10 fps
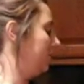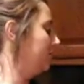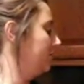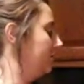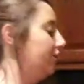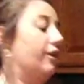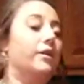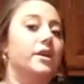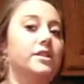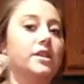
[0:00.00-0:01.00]
also
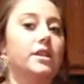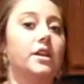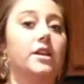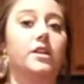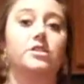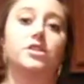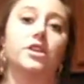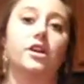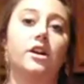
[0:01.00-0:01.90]
going to need a jigger,